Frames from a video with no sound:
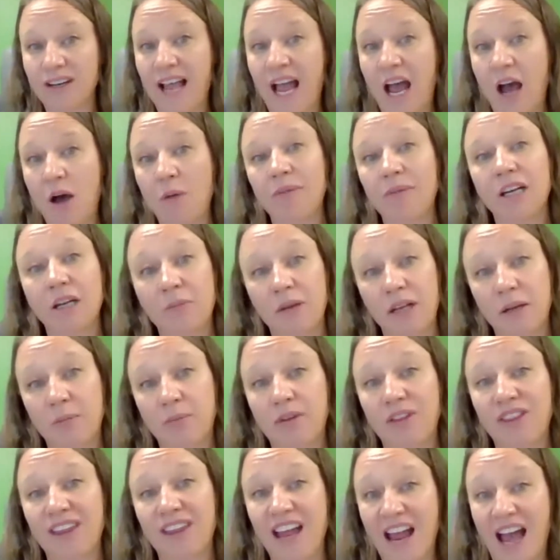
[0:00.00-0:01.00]
how many
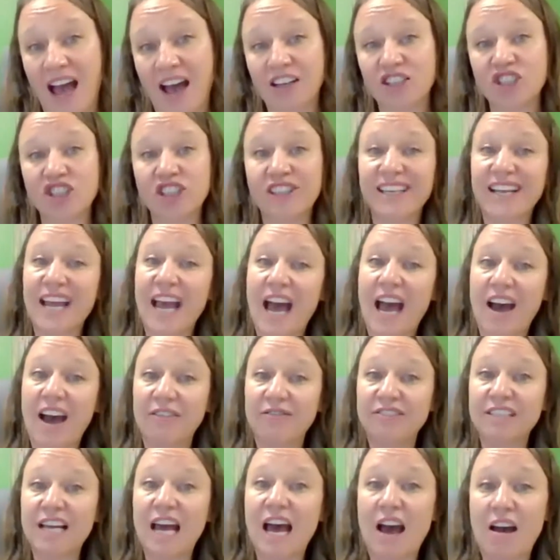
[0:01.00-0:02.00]
people they actually
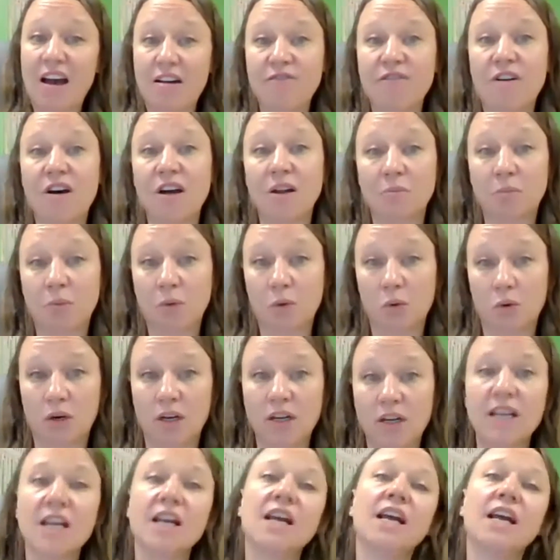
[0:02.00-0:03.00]
have to have on
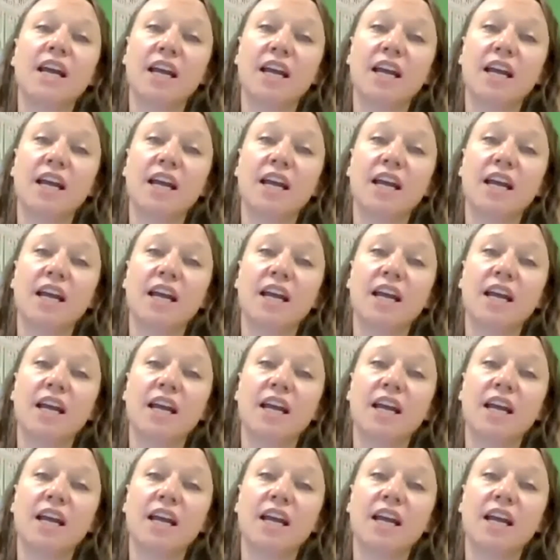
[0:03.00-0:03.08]
board